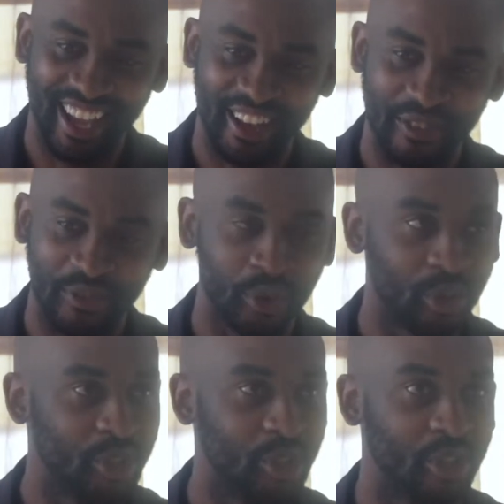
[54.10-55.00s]
I have
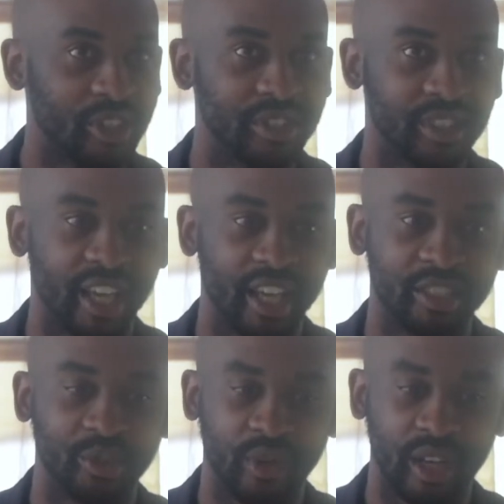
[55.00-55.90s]
4 daughters,
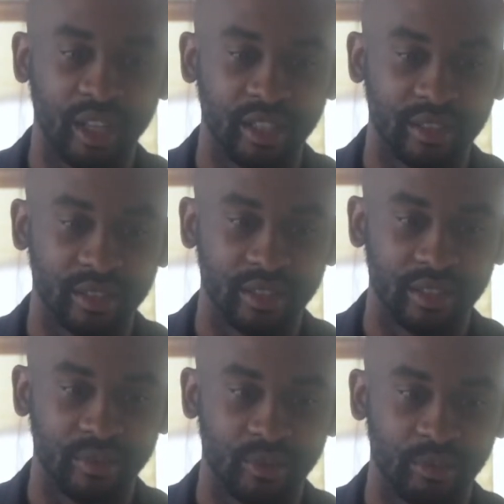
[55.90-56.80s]
age range
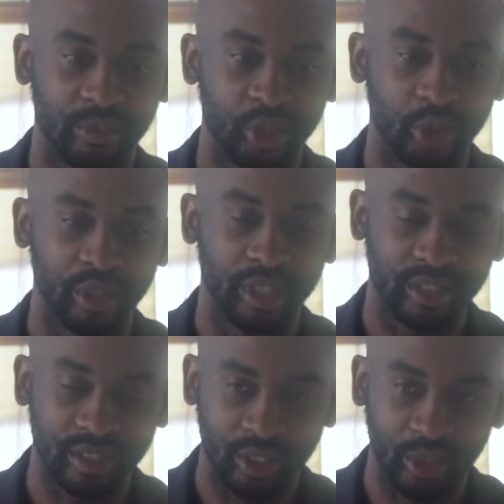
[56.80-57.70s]
from 2
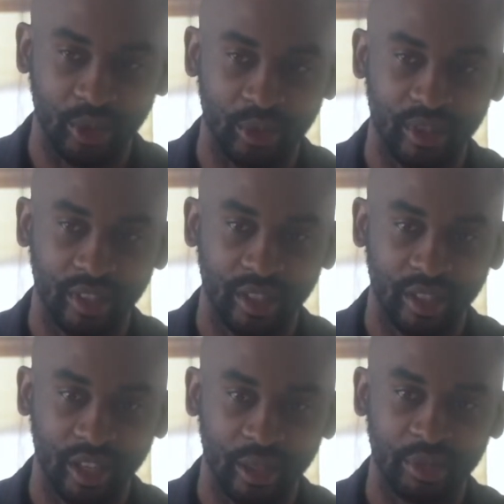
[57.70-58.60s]
years old
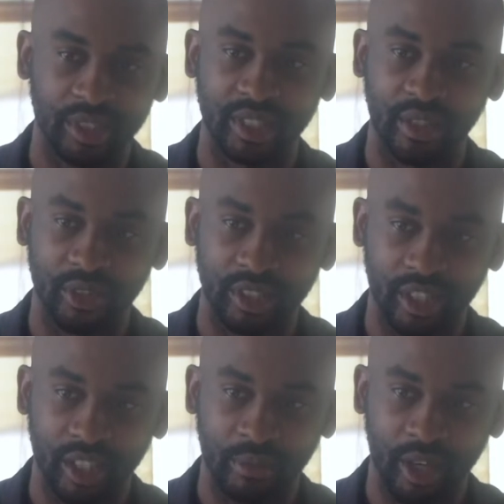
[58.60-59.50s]
up to
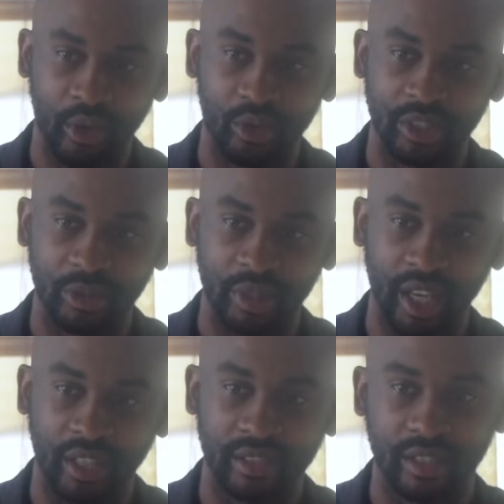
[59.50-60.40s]
17. My oldest will
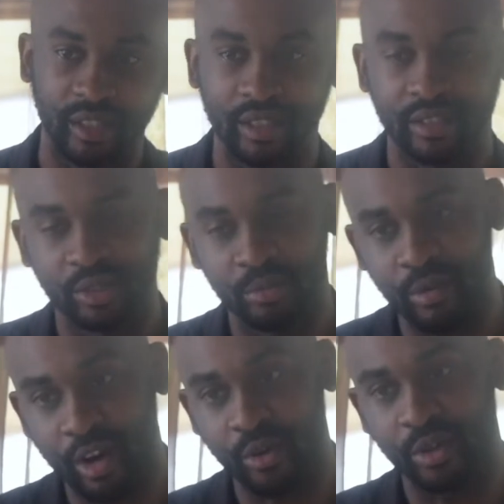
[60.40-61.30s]
be 18
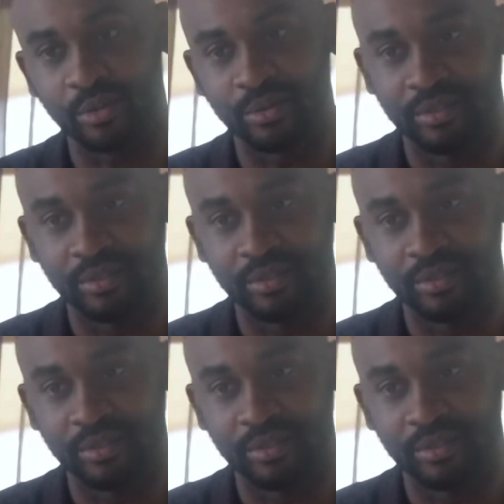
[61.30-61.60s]
tomorrow.